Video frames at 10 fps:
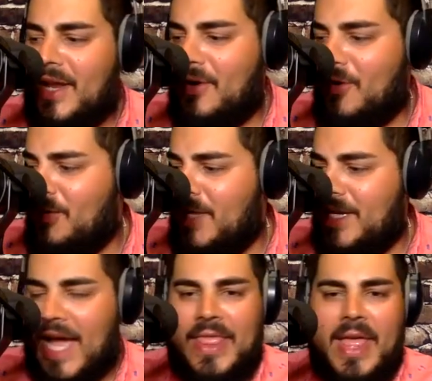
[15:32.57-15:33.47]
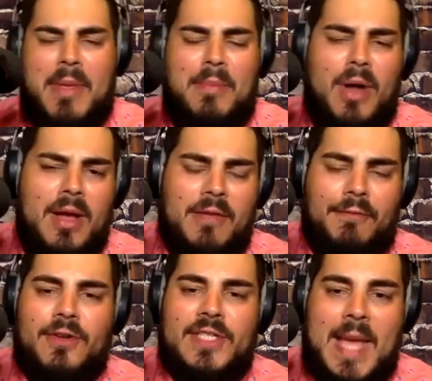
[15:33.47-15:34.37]
I don't know, like that'd be probably the
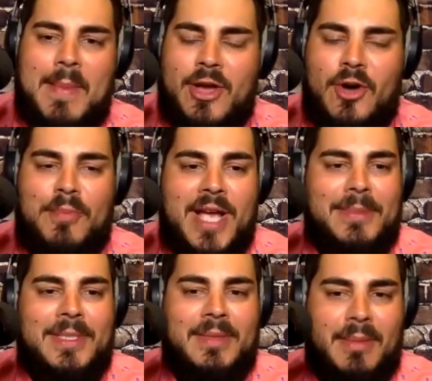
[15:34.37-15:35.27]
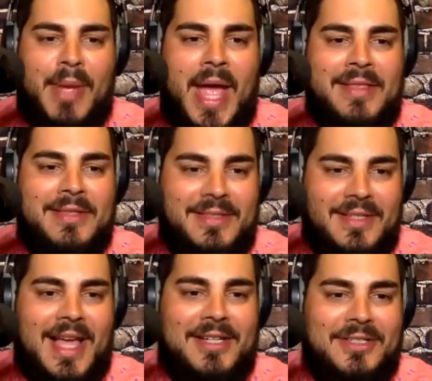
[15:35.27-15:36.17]
first time I go pick up some Depends
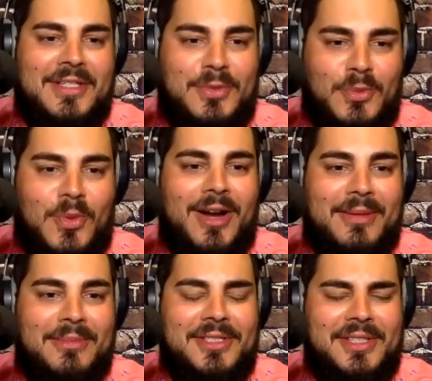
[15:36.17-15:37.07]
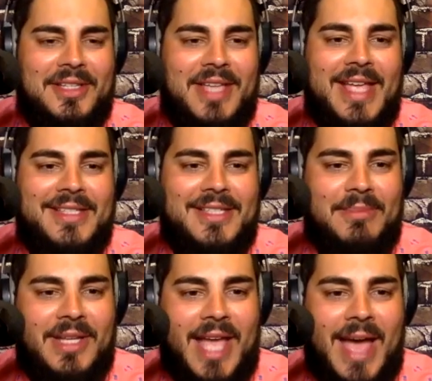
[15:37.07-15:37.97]
and actually just wear them just in case
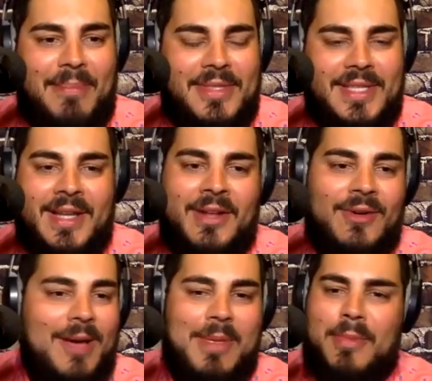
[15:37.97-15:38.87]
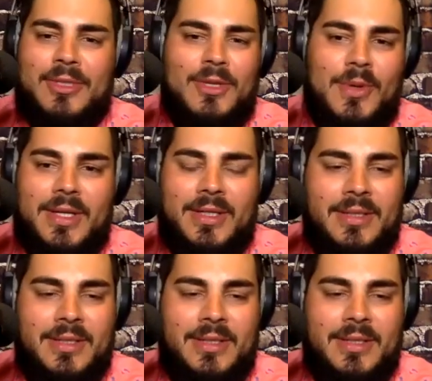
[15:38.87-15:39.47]
something happens. I don't know how people do it.